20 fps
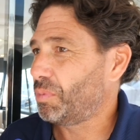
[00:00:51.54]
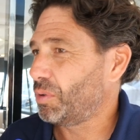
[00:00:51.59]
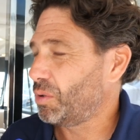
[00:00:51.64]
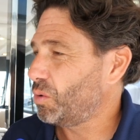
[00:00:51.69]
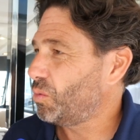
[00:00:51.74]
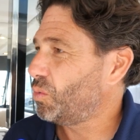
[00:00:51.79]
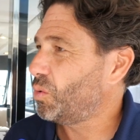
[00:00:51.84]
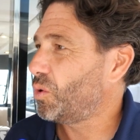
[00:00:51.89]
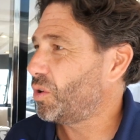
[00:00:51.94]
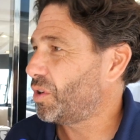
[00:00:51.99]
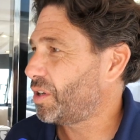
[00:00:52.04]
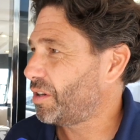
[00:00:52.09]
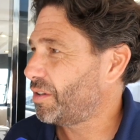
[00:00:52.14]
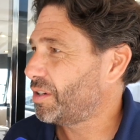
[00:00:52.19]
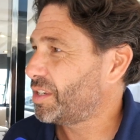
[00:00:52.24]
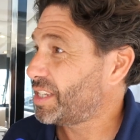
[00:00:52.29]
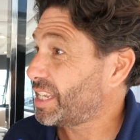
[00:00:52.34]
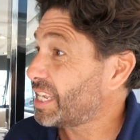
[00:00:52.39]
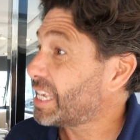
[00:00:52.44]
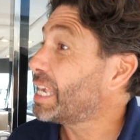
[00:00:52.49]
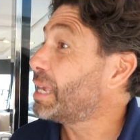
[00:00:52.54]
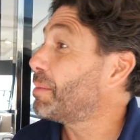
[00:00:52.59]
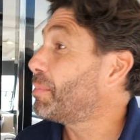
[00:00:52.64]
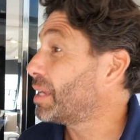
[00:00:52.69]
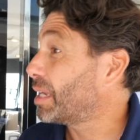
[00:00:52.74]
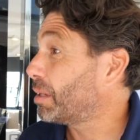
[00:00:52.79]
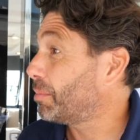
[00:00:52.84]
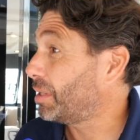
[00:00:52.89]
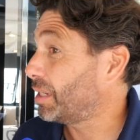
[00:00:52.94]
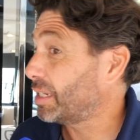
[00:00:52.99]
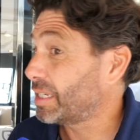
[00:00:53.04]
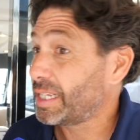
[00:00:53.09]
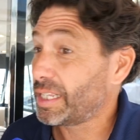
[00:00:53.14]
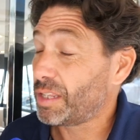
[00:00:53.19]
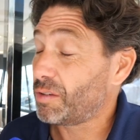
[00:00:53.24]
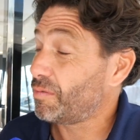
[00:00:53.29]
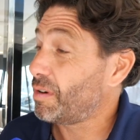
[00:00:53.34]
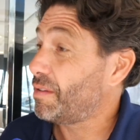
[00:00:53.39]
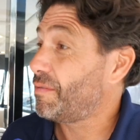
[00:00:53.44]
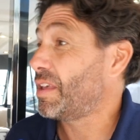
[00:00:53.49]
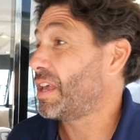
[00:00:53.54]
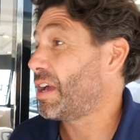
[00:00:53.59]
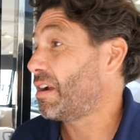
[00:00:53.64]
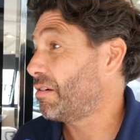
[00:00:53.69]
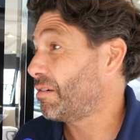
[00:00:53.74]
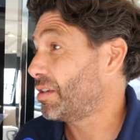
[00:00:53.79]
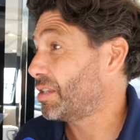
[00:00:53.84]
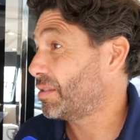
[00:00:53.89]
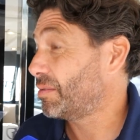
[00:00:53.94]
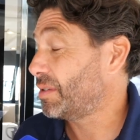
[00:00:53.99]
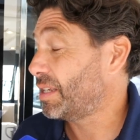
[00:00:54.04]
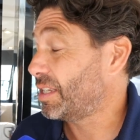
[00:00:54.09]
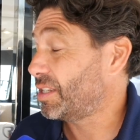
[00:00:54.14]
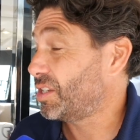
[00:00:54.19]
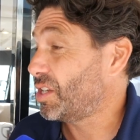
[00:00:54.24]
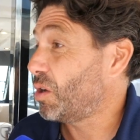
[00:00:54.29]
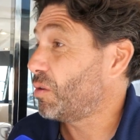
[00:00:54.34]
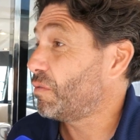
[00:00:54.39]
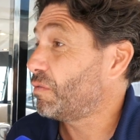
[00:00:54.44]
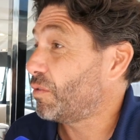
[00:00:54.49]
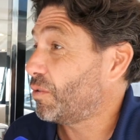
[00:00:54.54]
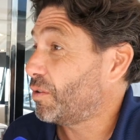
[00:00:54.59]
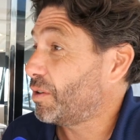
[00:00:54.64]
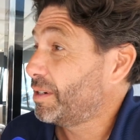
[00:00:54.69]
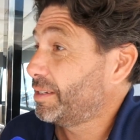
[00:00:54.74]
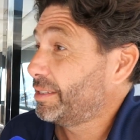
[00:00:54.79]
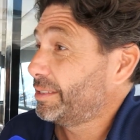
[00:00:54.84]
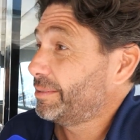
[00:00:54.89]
blue water seakeeping ability that Riviera is known for.